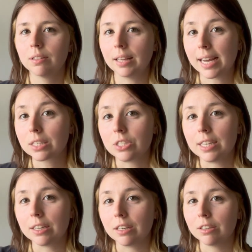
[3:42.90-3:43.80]
last
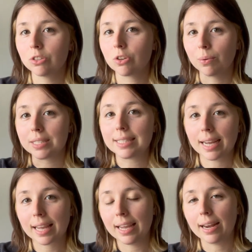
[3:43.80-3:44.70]
year, so a
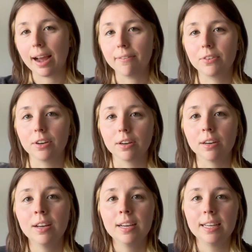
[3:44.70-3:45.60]
decade
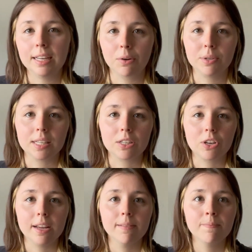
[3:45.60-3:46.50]
after
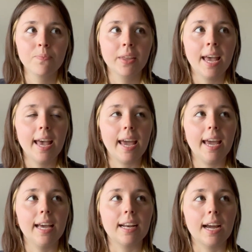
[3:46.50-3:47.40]
Inquisition.
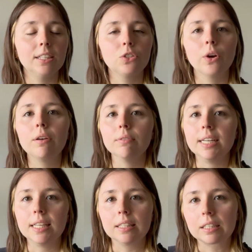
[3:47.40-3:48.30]
And I enjoyed
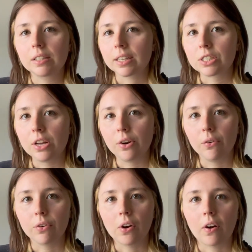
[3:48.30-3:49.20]
reading the collection
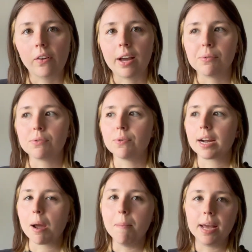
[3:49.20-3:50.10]
overall. I would
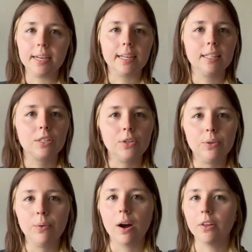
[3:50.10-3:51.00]
recommend it
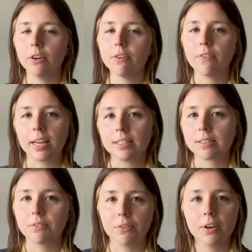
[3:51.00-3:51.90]
to other fans
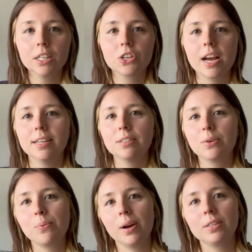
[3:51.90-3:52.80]
of the franchise
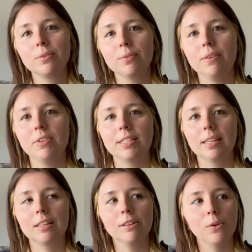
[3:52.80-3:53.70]
who want to
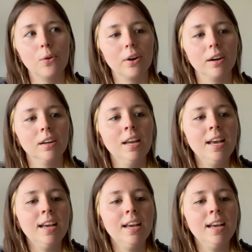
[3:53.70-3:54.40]
revisit the lore